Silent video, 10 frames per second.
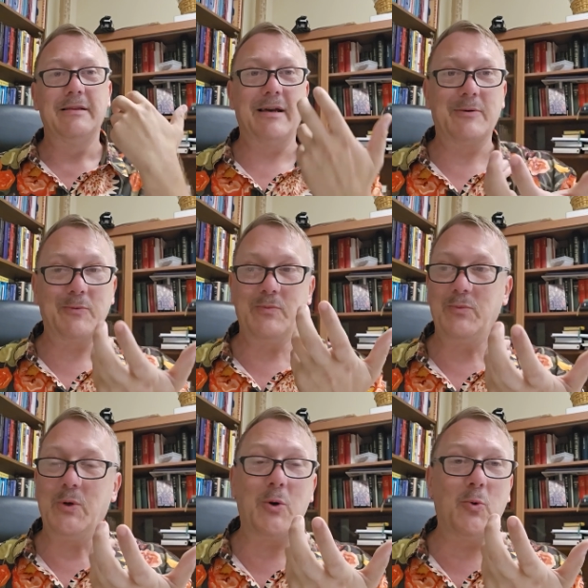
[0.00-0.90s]
that
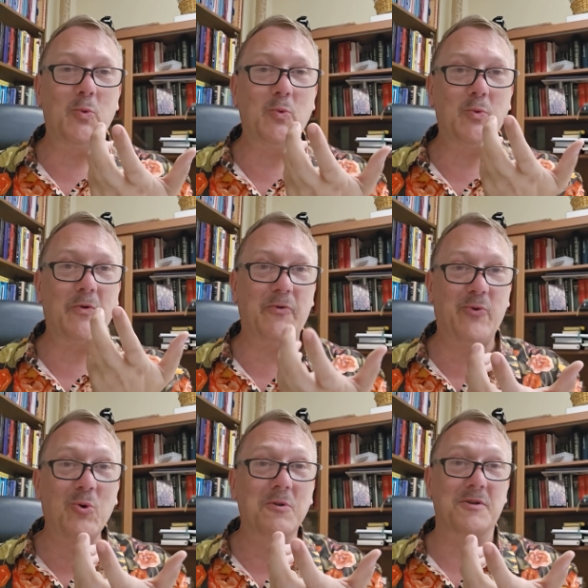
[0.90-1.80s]
you know the
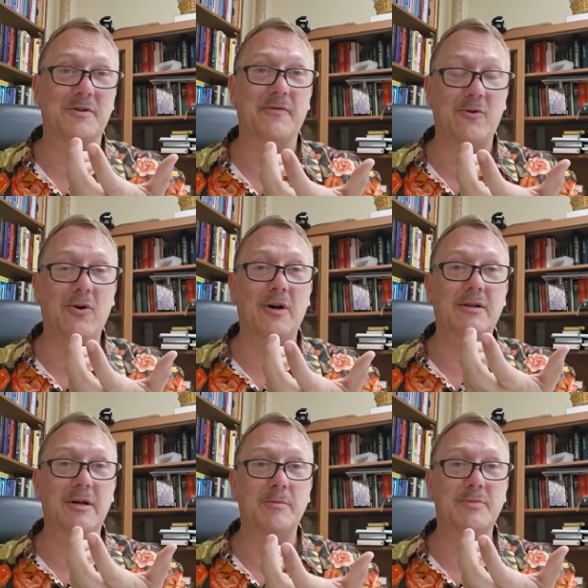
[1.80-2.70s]
fullness of
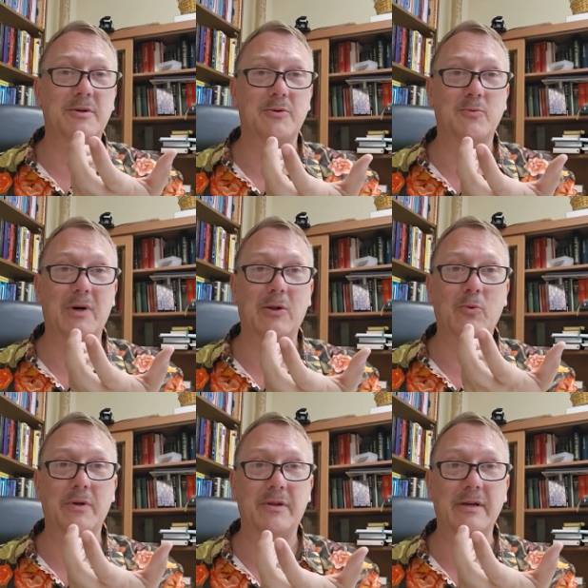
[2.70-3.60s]
god comes to dwell
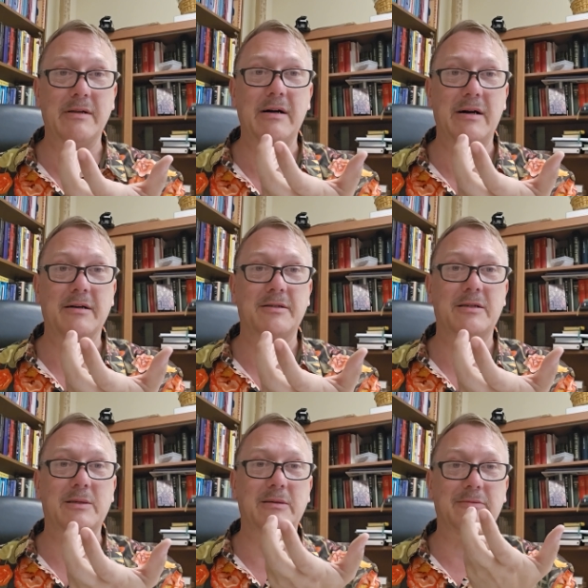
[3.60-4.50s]
within
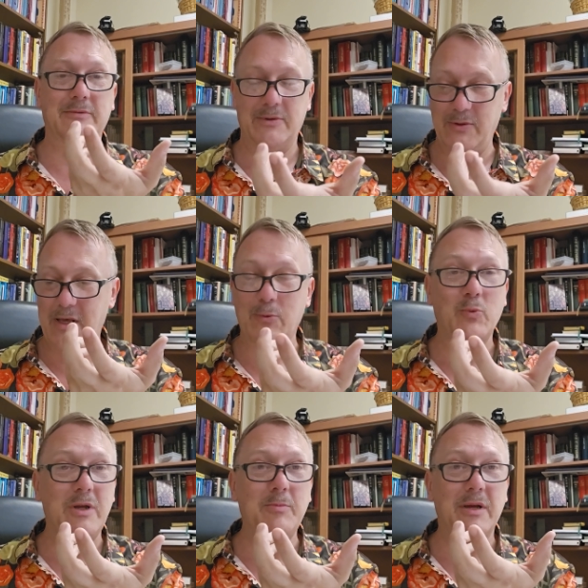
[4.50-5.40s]
us so that
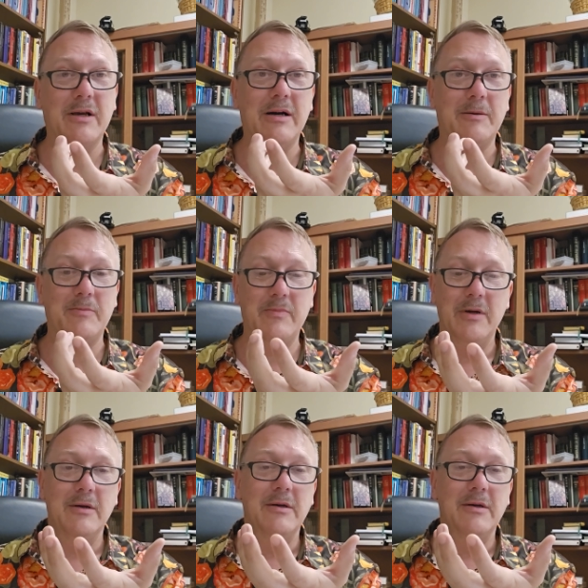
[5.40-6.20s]
we become